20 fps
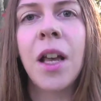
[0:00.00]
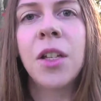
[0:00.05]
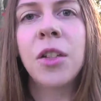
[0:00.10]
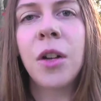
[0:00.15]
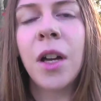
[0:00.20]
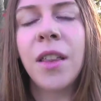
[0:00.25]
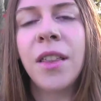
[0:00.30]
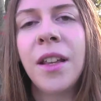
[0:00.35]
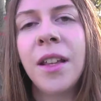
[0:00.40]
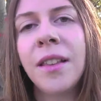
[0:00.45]

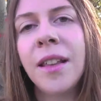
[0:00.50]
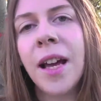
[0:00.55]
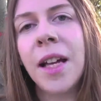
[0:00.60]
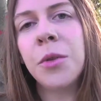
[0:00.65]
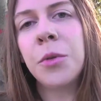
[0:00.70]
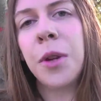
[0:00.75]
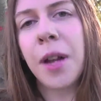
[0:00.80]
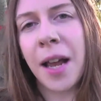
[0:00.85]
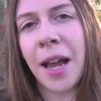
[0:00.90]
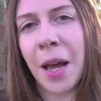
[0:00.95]
So I think
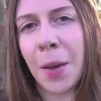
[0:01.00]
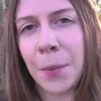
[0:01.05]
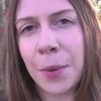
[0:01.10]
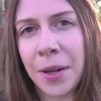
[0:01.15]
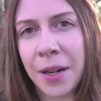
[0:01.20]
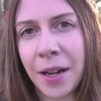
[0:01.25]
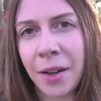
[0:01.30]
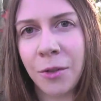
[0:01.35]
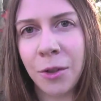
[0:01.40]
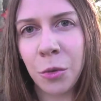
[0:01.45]
that's what
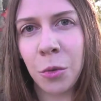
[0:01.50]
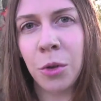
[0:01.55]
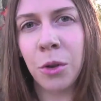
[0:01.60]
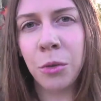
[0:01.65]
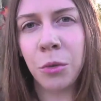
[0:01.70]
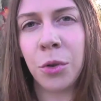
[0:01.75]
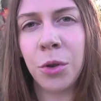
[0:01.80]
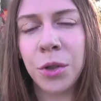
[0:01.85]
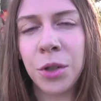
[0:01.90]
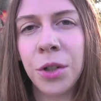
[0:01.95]
happened after
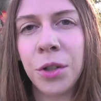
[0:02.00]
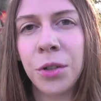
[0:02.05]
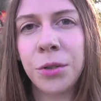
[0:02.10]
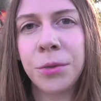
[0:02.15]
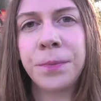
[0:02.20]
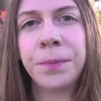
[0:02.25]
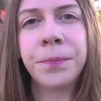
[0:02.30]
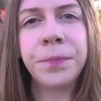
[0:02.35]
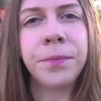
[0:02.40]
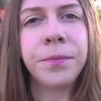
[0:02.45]
World War
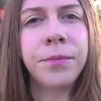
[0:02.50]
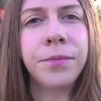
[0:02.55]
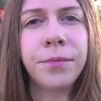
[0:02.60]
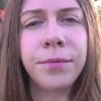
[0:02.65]
Two.